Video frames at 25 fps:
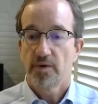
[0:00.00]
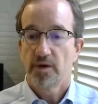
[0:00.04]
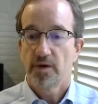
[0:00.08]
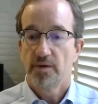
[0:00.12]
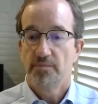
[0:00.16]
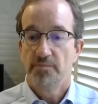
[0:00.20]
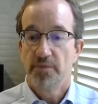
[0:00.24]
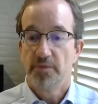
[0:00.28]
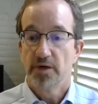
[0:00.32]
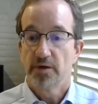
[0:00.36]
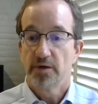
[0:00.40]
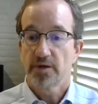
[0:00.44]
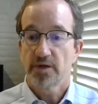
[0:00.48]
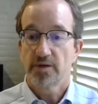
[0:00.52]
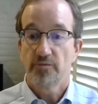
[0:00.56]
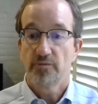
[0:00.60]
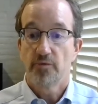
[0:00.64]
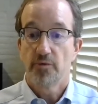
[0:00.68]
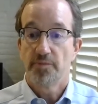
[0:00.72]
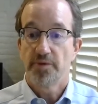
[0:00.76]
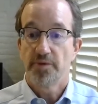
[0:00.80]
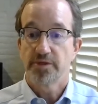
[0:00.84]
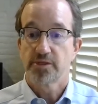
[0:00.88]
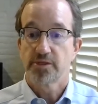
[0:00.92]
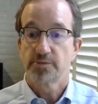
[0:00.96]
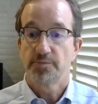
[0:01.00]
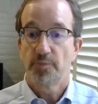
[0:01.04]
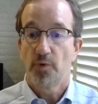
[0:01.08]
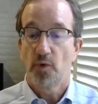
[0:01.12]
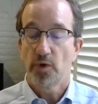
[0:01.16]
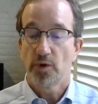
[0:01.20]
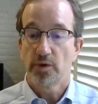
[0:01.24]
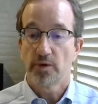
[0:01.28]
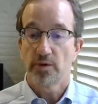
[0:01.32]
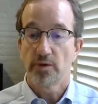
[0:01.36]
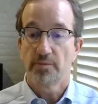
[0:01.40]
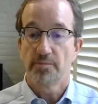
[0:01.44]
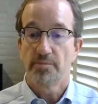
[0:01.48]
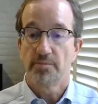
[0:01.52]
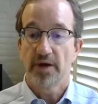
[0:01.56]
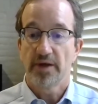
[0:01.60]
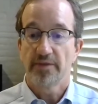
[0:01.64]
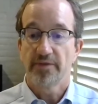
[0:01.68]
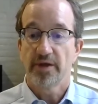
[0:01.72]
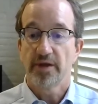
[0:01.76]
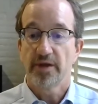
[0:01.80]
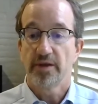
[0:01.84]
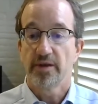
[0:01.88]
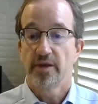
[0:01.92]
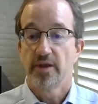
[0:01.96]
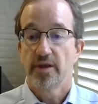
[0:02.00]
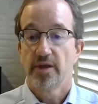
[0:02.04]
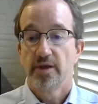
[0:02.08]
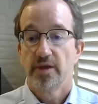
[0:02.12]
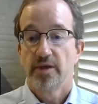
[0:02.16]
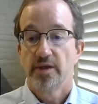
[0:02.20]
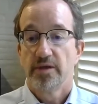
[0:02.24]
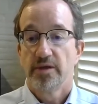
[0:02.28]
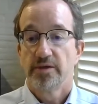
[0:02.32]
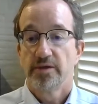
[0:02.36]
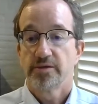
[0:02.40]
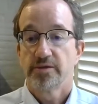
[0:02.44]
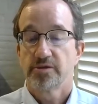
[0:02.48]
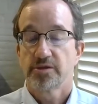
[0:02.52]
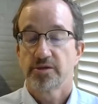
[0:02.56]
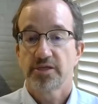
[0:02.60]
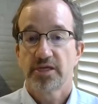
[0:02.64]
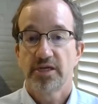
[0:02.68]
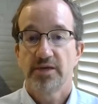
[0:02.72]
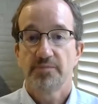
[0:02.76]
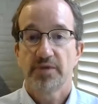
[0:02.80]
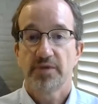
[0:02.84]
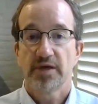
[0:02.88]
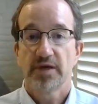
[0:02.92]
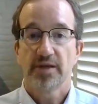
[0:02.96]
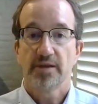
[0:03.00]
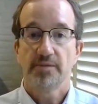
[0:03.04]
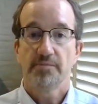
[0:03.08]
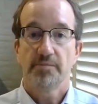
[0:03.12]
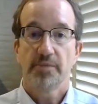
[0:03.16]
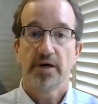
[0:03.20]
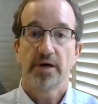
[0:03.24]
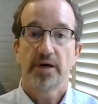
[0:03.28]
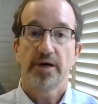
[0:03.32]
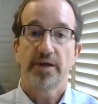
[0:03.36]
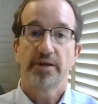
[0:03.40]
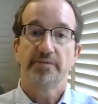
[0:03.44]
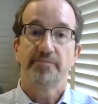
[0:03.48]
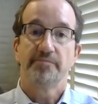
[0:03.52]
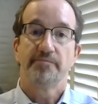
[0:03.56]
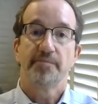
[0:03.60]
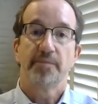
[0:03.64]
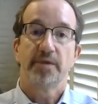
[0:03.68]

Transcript: milk, it would be spoiled by then. So just keep that in mind.